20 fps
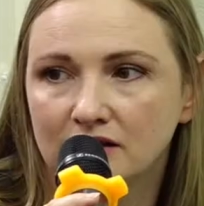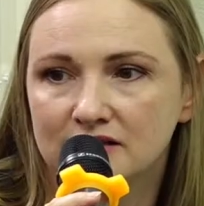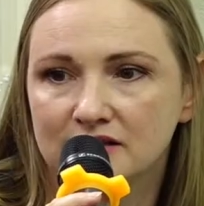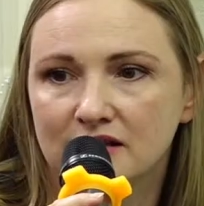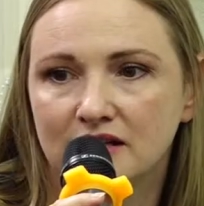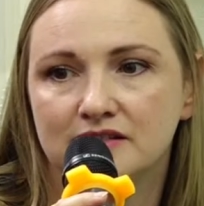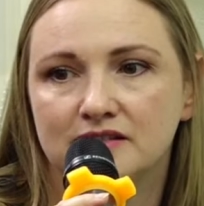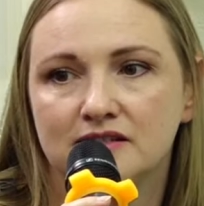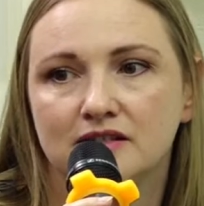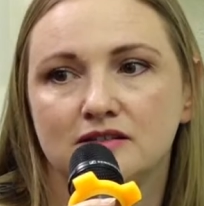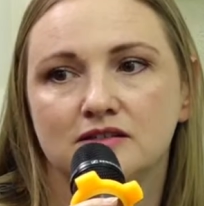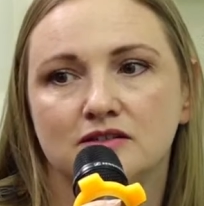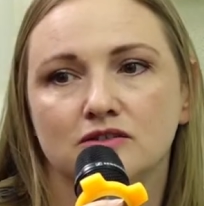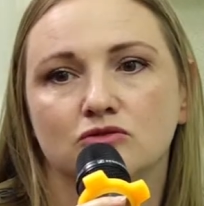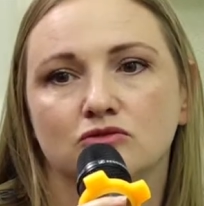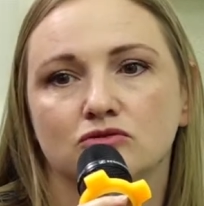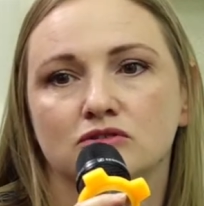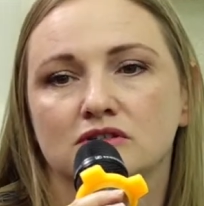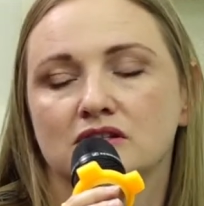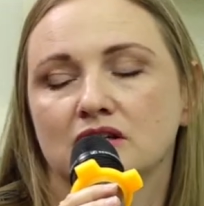and we are
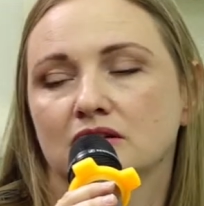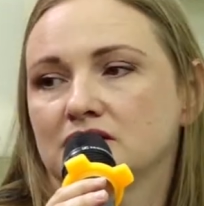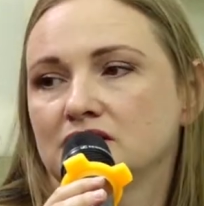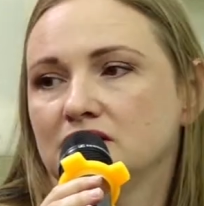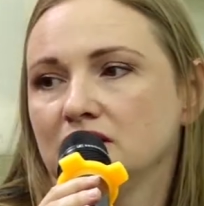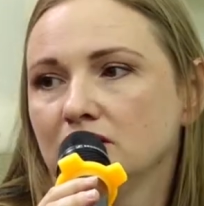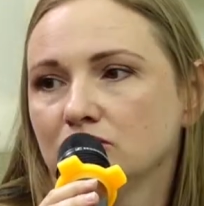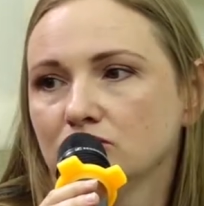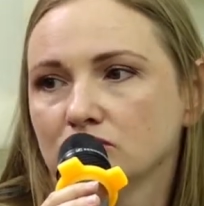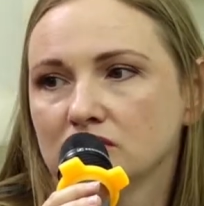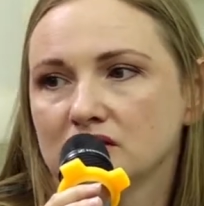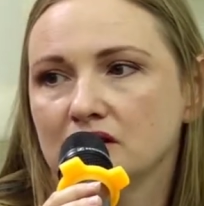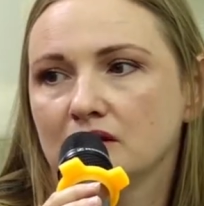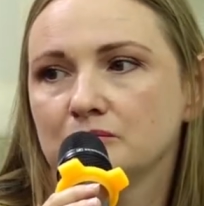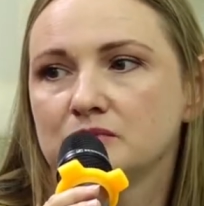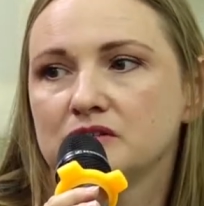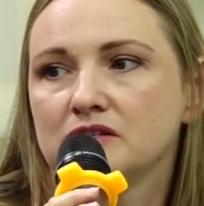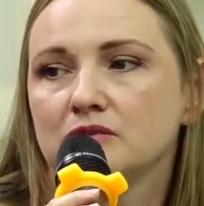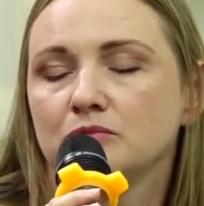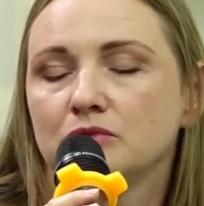willing to assist that
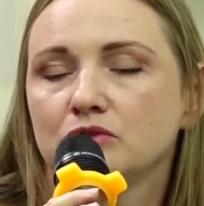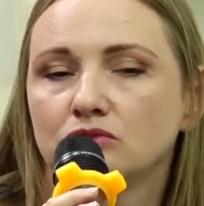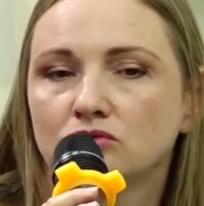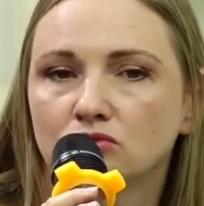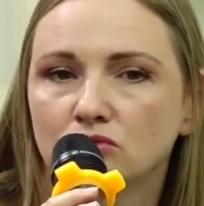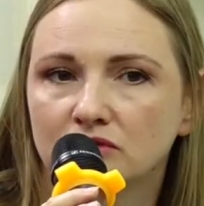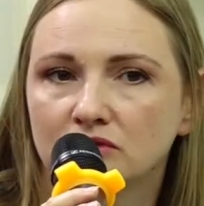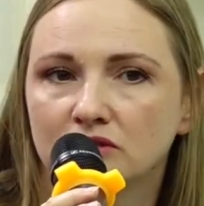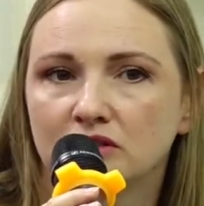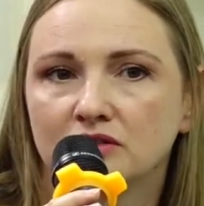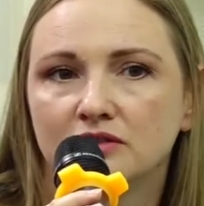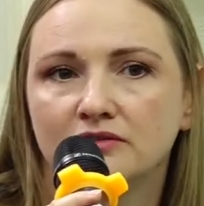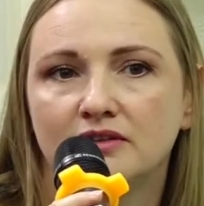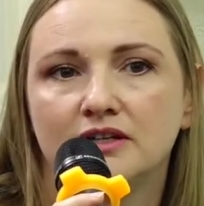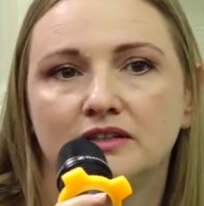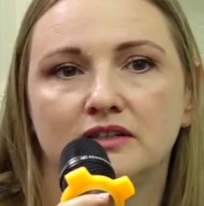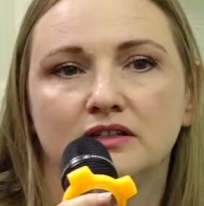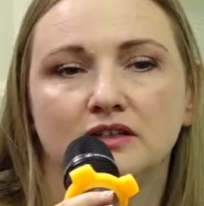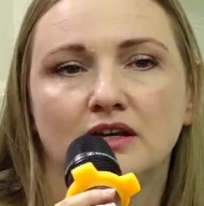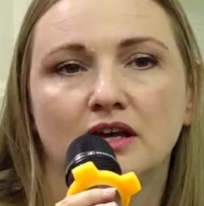uh, in
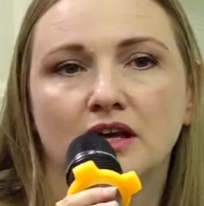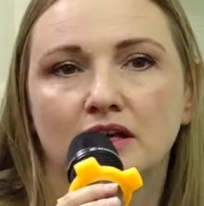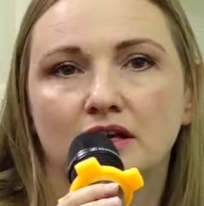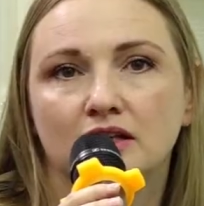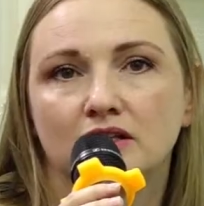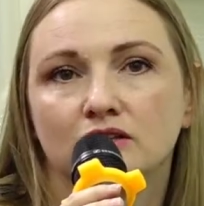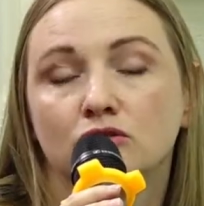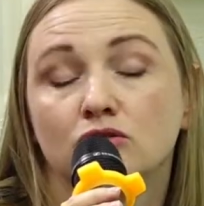implementation of